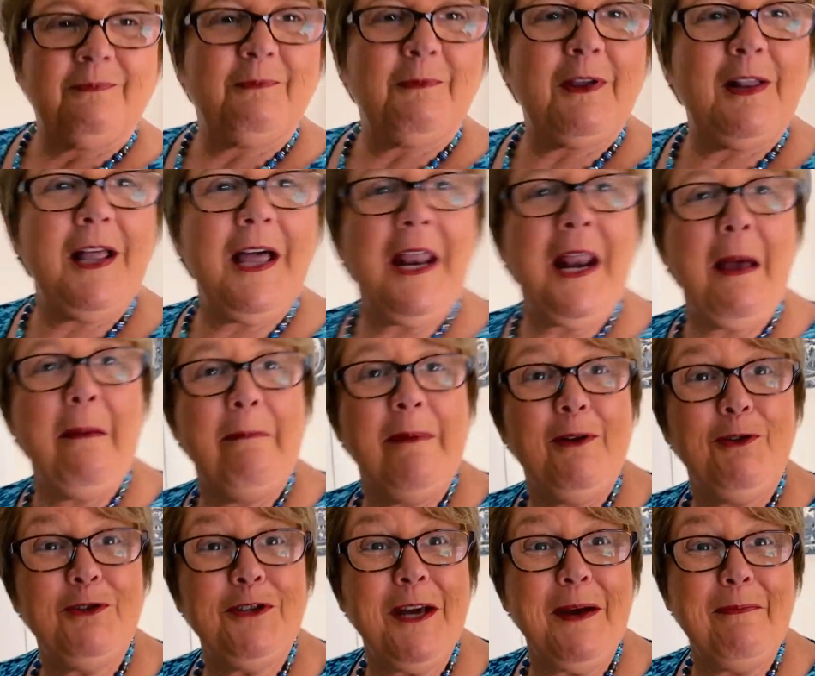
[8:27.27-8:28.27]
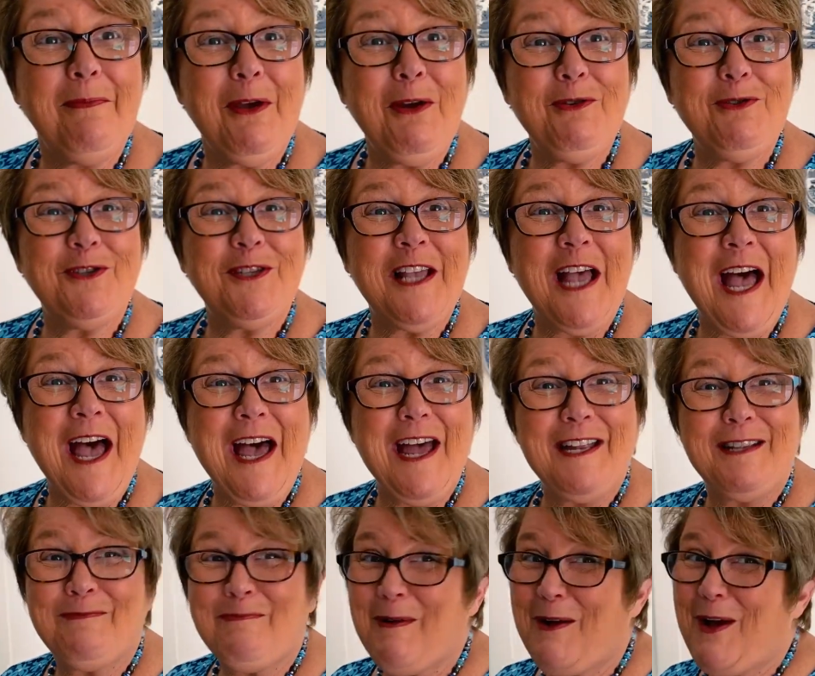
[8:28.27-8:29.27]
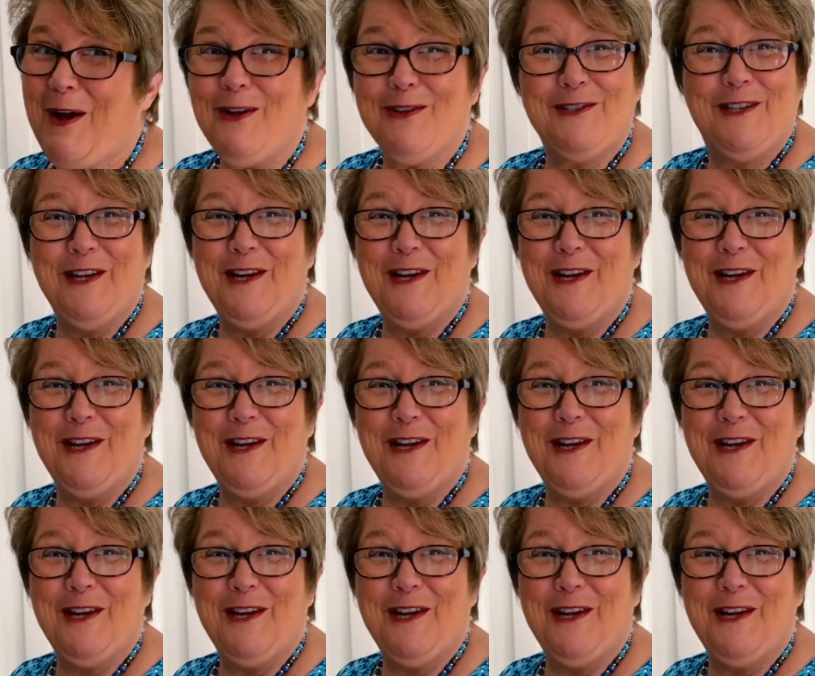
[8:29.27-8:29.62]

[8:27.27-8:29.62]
Glad I built up those sides because